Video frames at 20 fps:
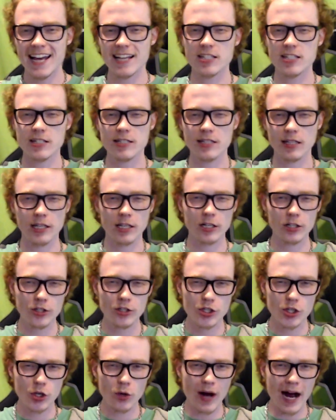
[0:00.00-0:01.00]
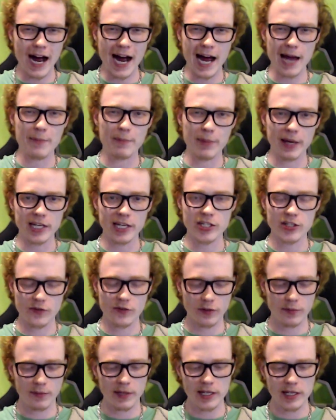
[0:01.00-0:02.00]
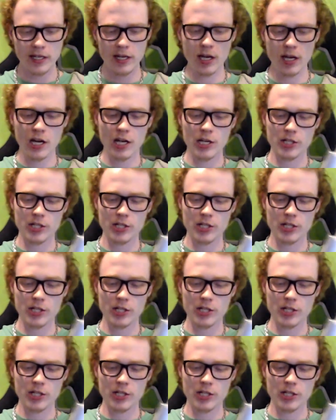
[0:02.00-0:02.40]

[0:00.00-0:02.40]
It's just a little too high-pitched for me.